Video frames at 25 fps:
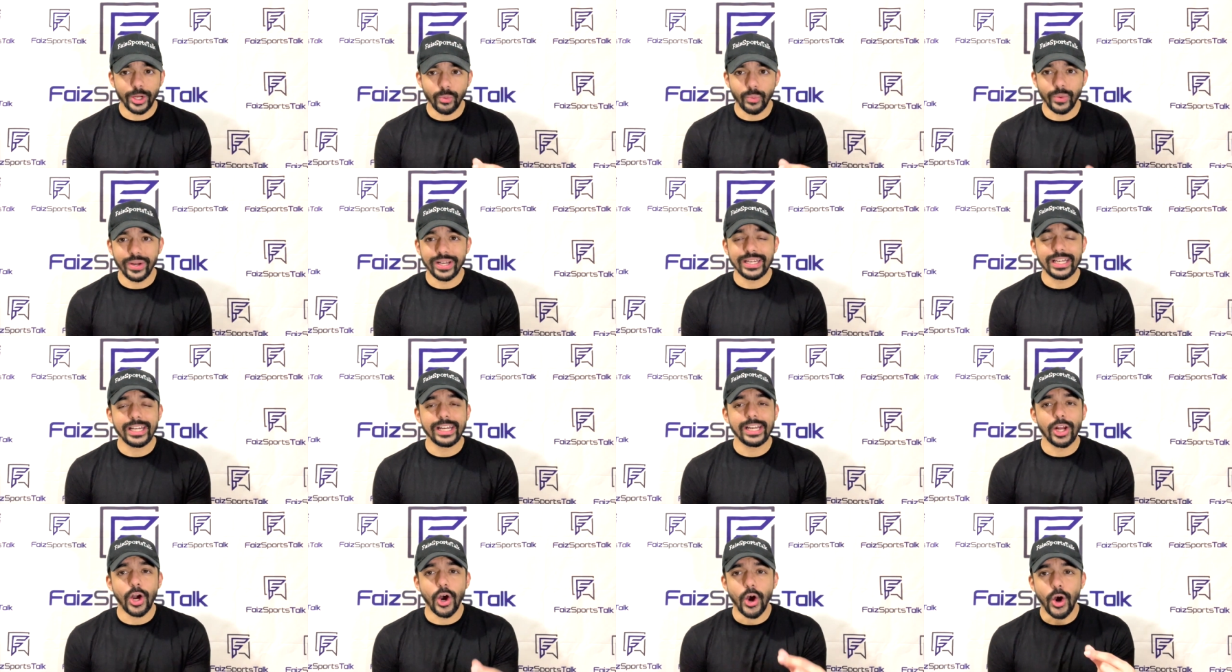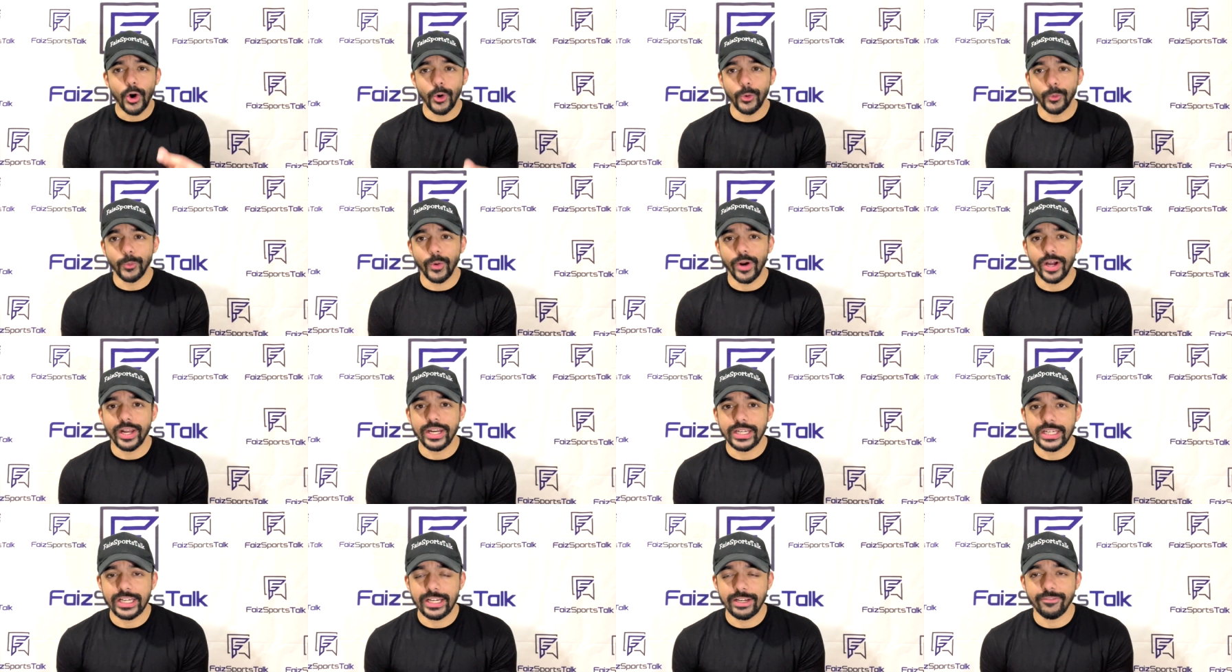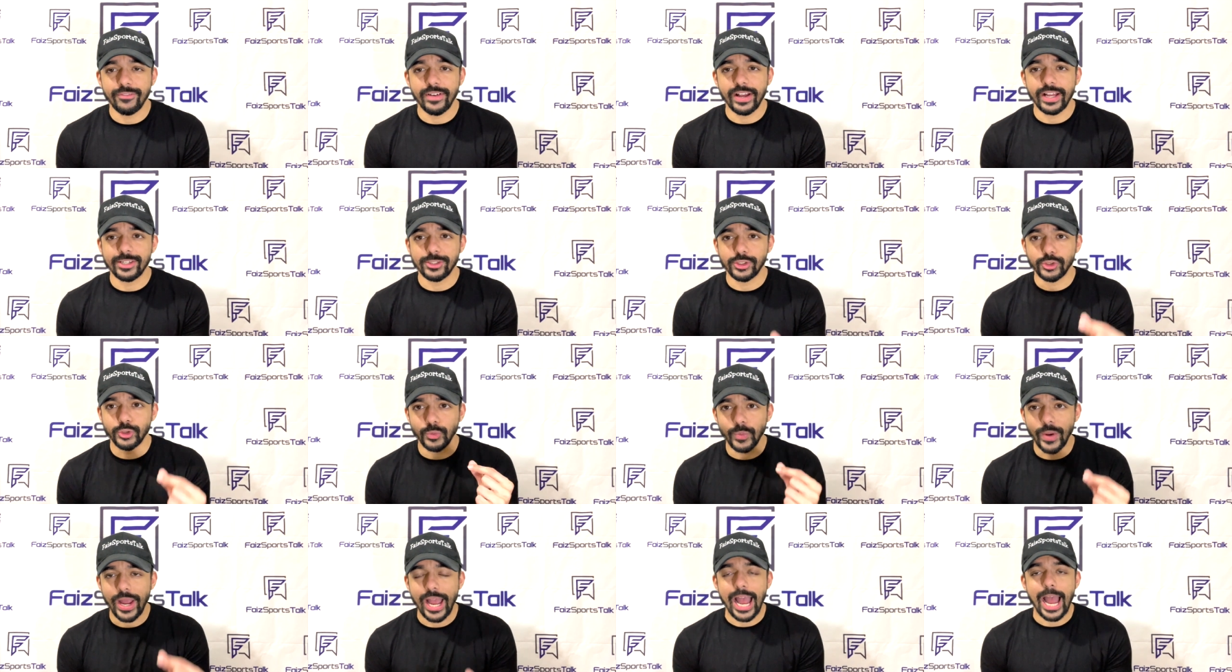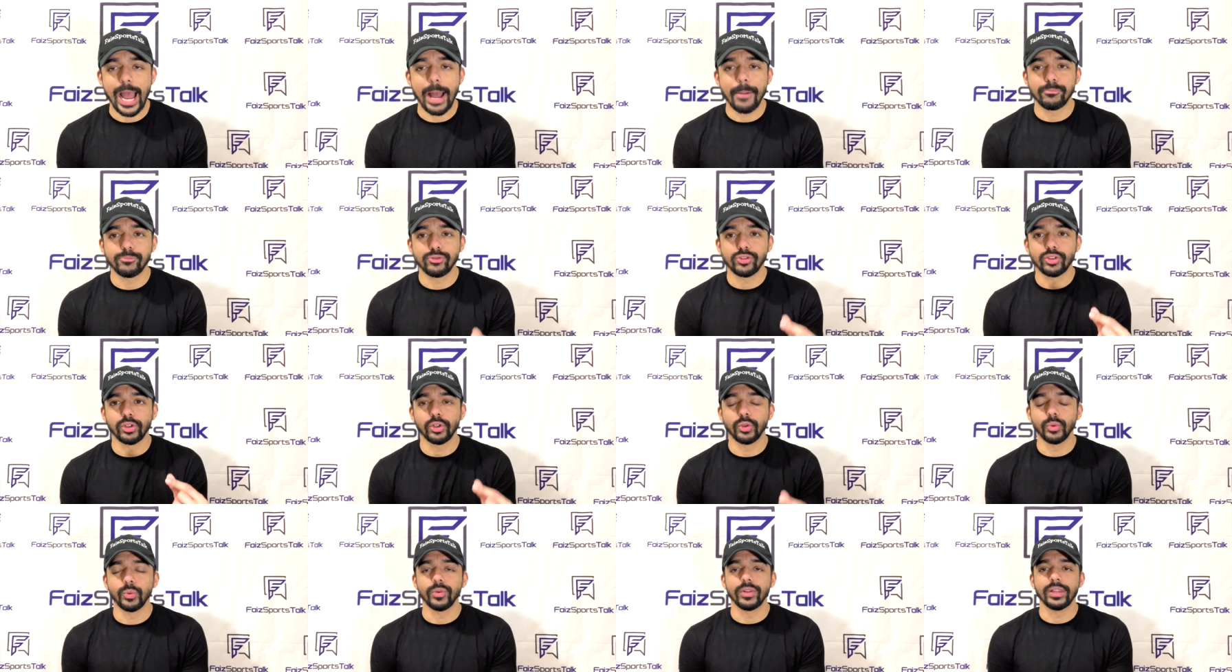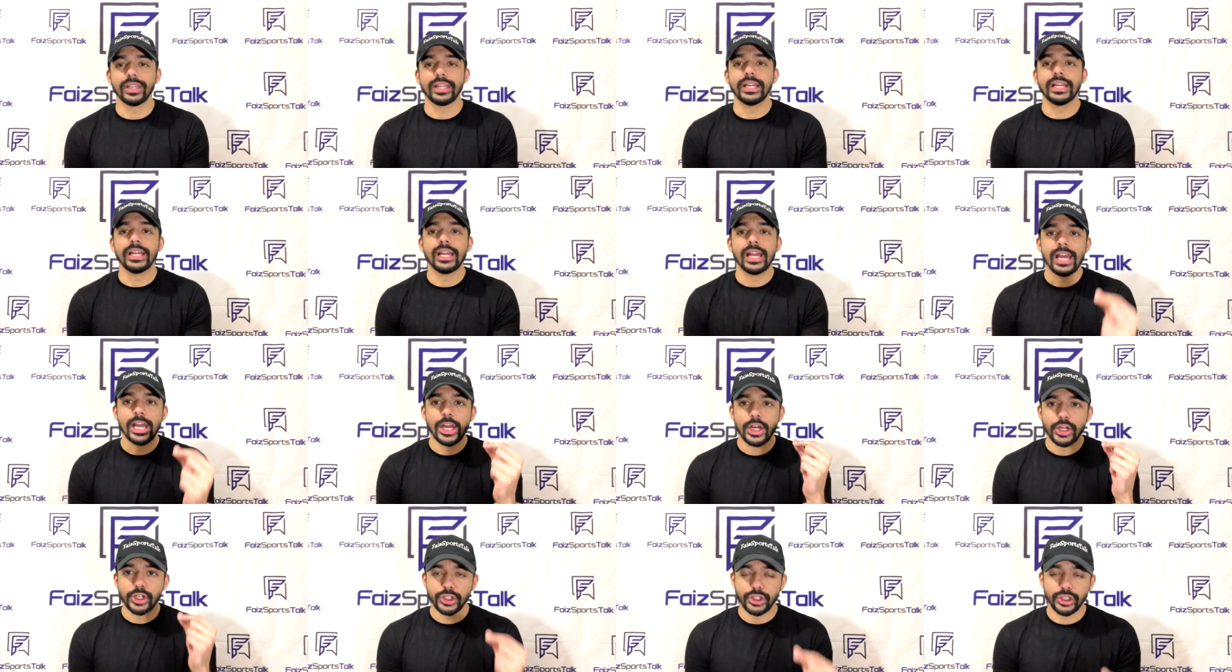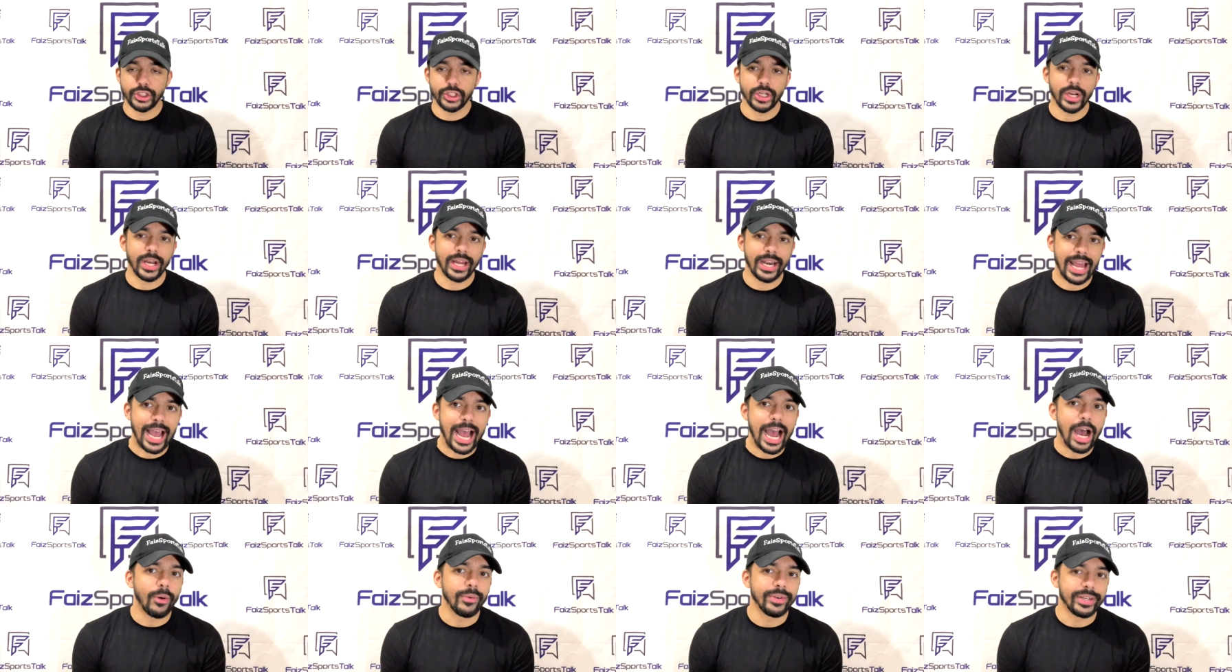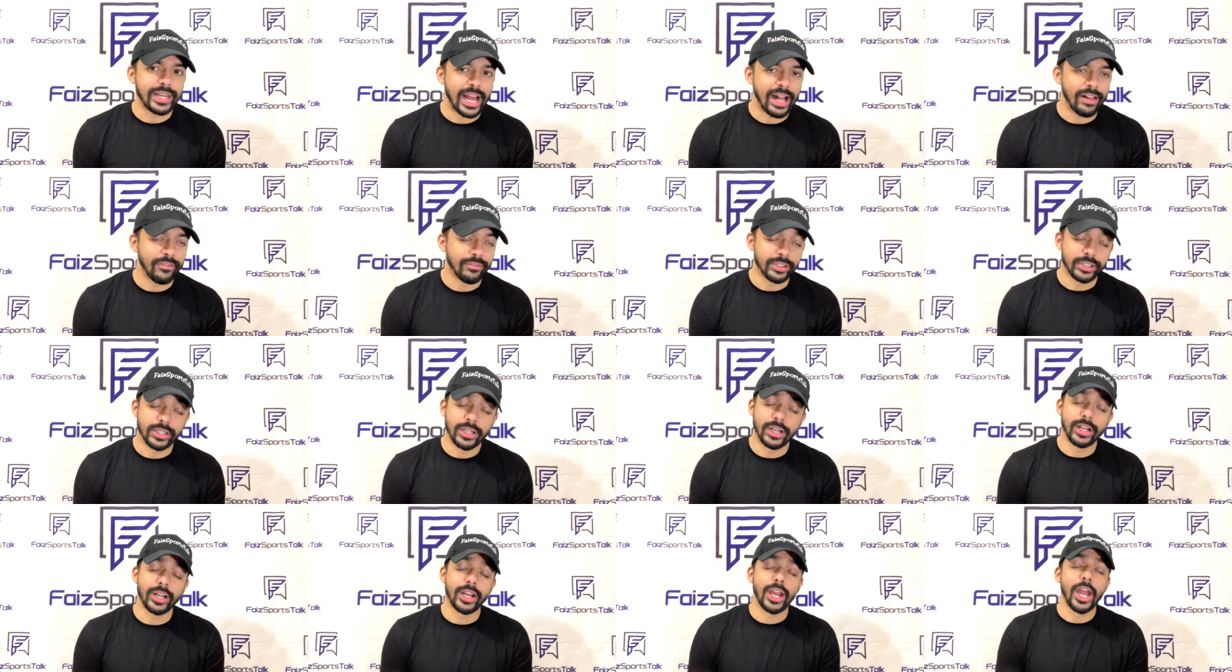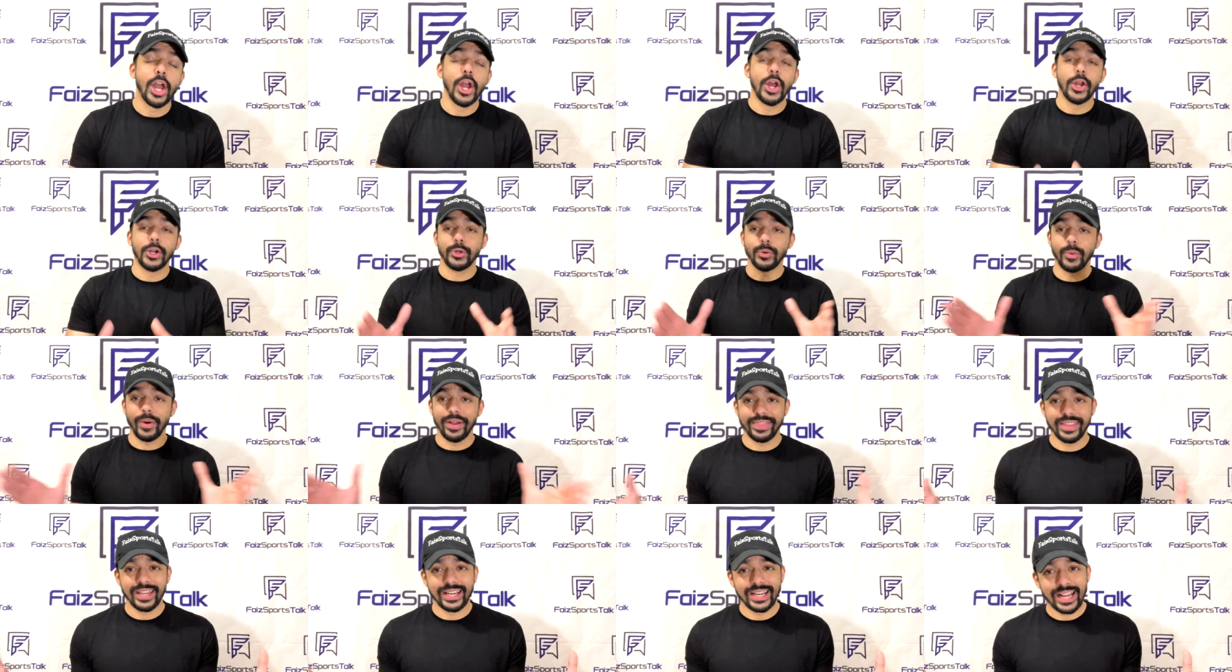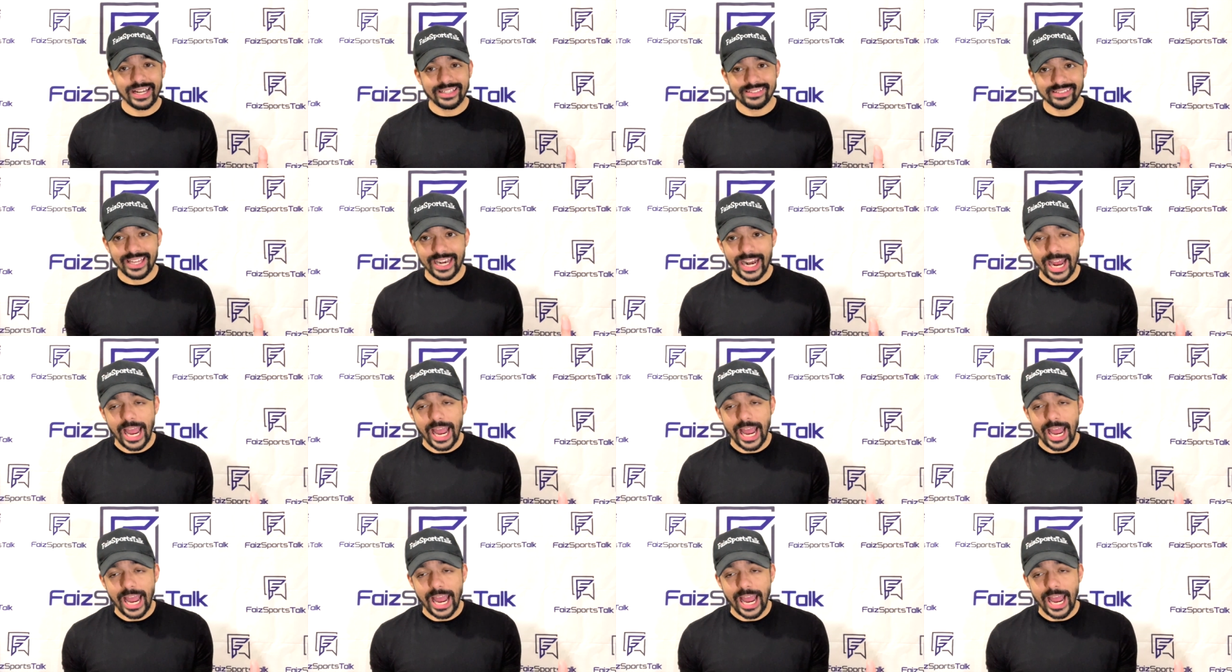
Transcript: We need our run defense to absolutely shut out Dalvin Cook. Do I think that's going to